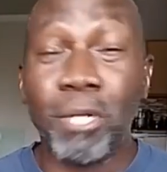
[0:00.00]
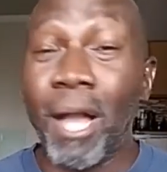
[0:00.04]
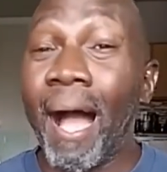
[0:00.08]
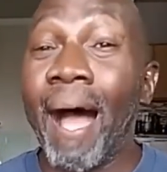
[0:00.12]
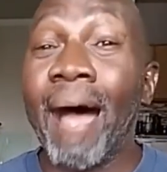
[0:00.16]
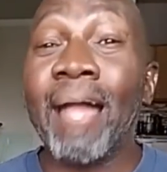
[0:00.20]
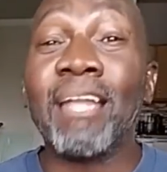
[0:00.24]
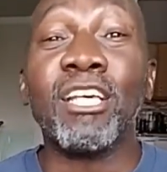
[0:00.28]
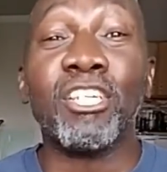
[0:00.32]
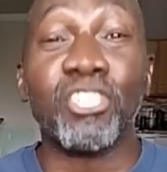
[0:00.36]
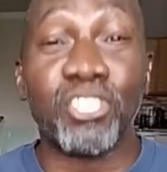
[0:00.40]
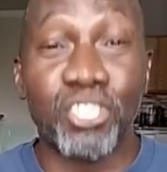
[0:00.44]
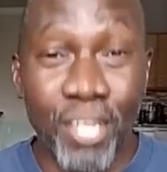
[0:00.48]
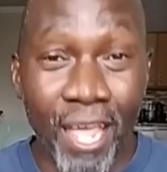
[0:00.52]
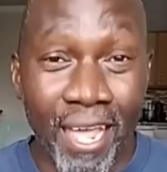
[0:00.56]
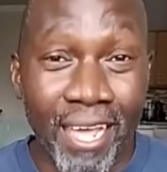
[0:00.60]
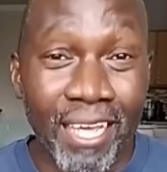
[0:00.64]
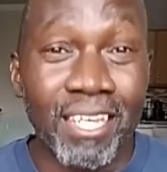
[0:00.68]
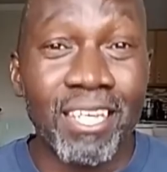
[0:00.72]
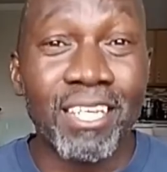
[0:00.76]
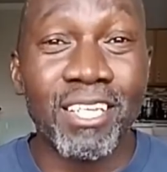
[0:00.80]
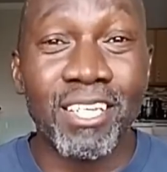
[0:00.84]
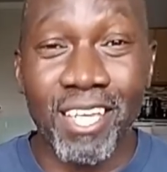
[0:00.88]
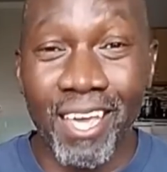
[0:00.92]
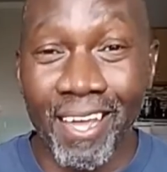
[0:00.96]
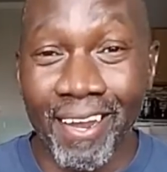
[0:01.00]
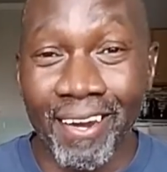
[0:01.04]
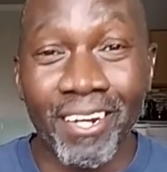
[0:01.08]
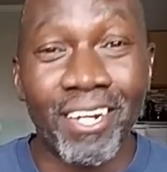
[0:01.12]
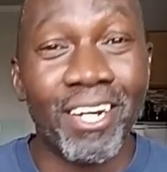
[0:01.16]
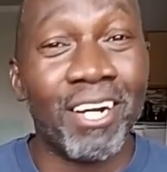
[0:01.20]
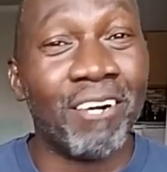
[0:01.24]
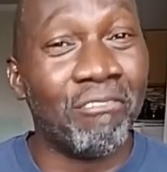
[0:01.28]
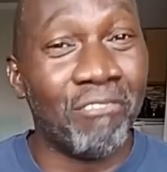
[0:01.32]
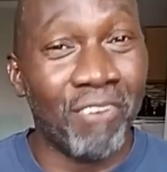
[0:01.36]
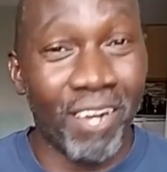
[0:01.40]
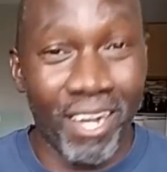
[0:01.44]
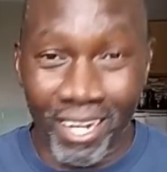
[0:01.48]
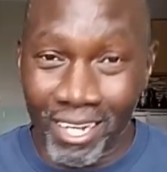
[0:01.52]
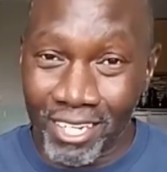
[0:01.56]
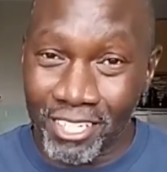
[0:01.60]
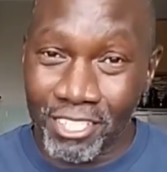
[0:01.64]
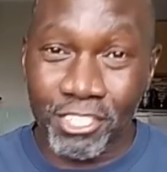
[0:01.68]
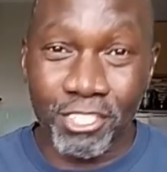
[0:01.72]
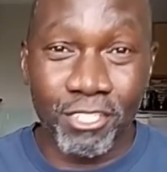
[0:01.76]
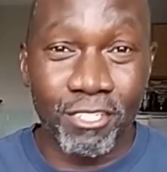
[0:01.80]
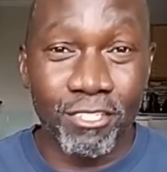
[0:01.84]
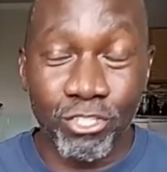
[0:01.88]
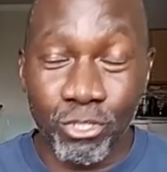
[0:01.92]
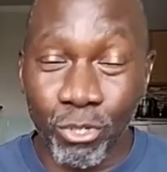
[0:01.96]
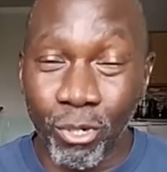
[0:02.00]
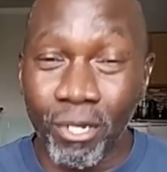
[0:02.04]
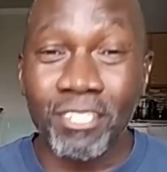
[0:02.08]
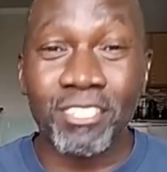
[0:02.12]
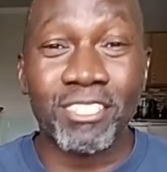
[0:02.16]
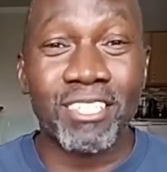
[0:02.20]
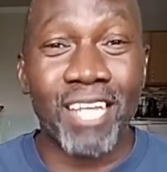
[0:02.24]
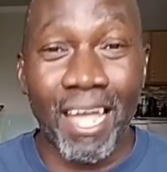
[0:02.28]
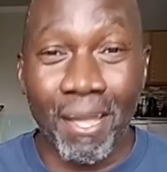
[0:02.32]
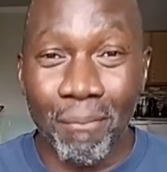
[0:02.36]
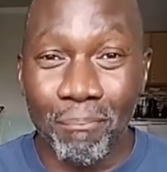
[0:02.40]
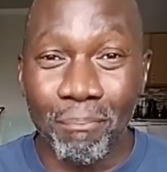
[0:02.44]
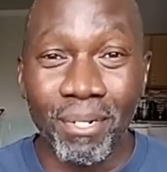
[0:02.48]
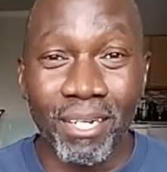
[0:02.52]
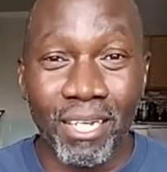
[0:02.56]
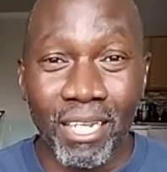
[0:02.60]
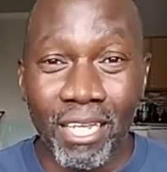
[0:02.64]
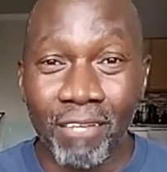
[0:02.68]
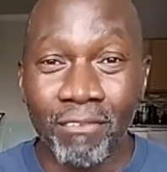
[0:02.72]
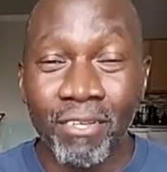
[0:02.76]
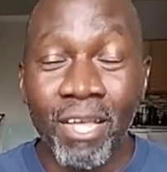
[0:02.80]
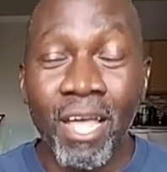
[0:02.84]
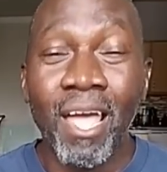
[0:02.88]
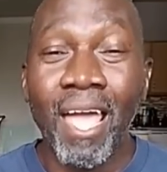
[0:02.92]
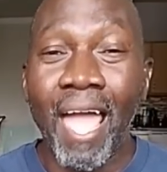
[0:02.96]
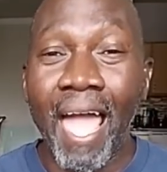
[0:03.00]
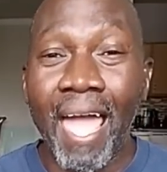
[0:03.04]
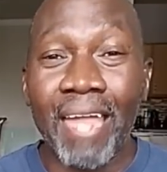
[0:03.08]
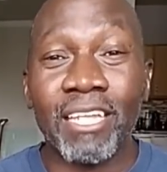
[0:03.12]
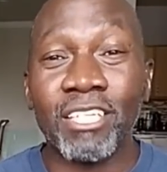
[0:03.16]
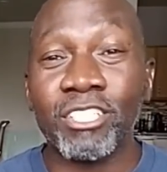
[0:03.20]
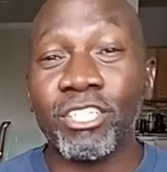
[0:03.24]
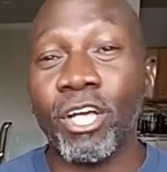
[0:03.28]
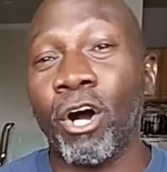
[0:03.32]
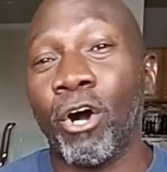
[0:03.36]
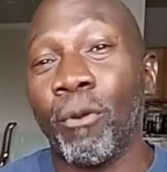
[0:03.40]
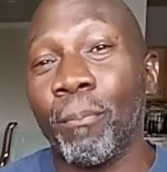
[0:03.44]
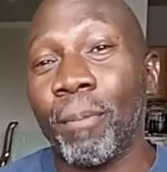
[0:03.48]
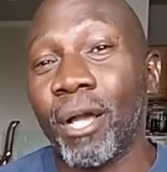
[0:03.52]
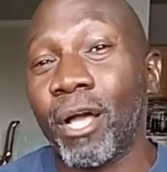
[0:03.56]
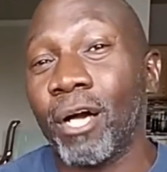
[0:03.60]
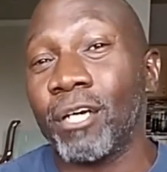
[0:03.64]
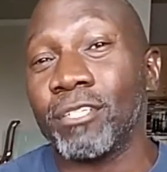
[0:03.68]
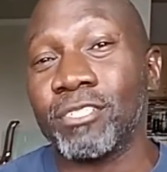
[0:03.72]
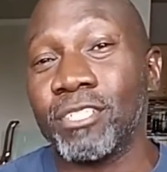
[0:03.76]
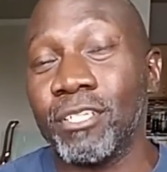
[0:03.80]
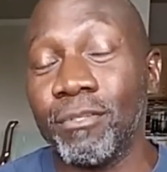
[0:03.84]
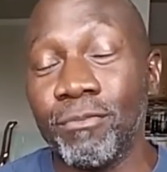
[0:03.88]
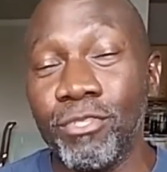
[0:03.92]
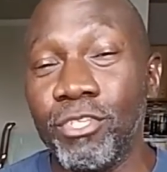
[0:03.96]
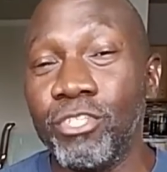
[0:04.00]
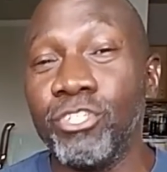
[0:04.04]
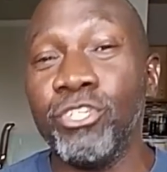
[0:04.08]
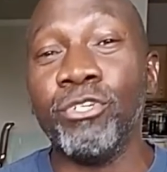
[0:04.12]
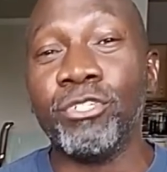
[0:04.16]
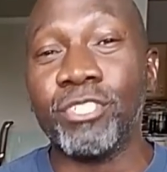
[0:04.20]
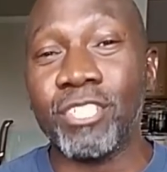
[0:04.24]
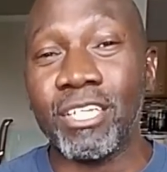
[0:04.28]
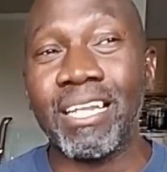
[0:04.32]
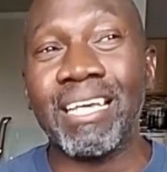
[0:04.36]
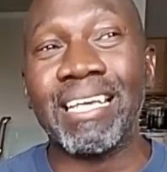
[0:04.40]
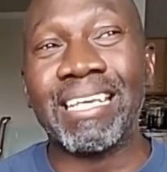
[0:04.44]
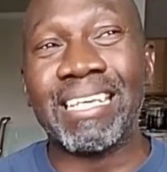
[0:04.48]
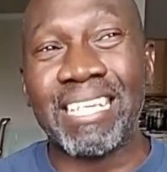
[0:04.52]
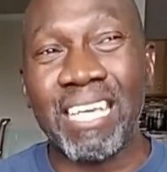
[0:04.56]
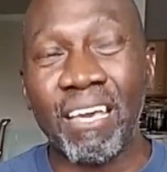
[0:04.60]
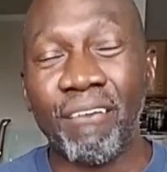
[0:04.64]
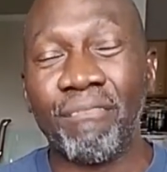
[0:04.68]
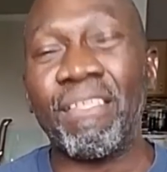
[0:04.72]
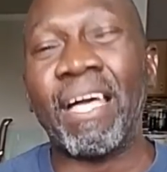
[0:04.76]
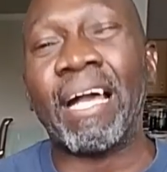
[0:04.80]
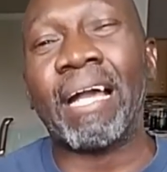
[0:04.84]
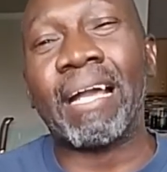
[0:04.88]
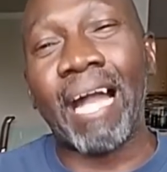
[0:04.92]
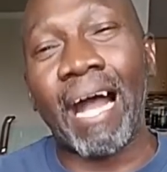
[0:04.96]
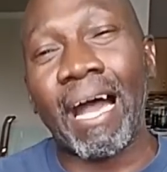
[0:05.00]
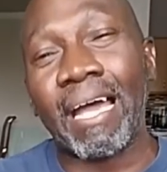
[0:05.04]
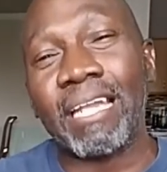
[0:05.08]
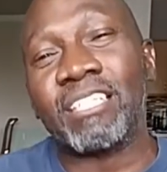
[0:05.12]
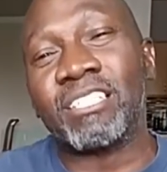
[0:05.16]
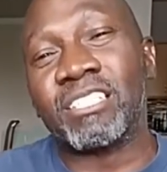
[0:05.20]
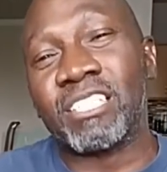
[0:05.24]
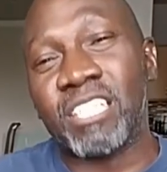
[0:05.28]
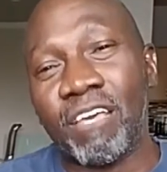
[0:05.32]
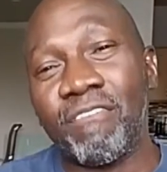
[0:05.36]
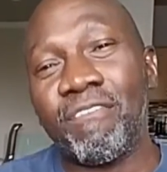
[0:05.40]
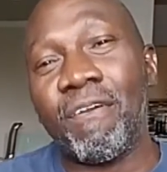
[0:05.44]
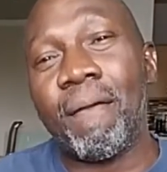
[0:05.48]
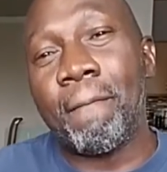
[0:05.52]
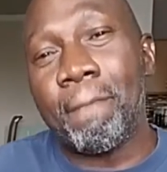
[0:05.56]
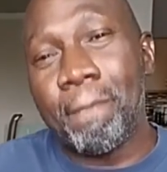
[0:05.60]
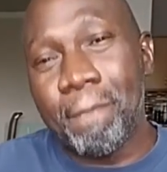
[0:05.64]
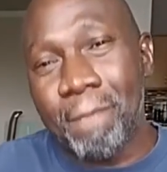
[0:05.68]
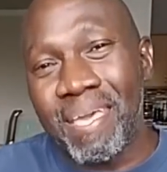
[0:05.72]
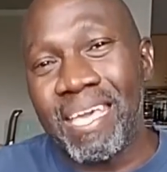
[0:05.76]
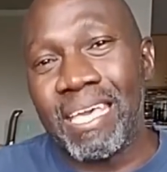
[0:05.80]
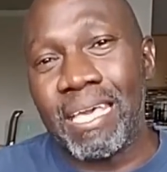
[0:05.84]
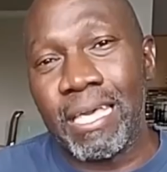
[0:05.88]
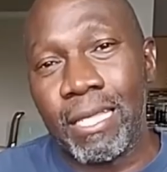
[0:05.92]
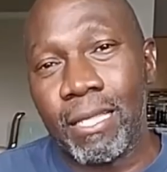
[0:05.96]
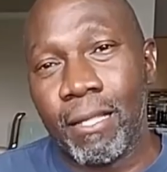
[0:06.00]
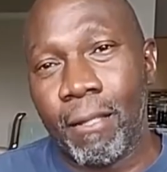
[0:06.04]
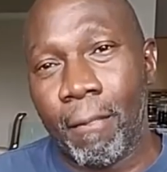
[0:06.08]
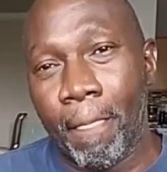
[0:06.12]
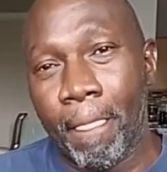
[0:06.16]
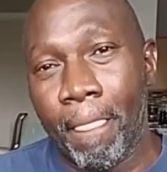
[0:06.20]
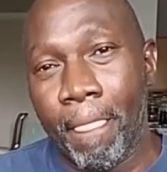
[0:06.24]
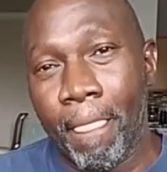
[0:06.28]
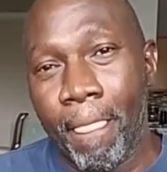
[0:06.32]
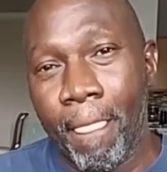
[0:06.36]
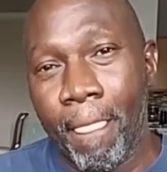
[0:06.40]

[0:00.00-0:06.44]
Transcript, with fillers: God is taking care of us. Trust and believe. And it's all because of using the gift that God has given me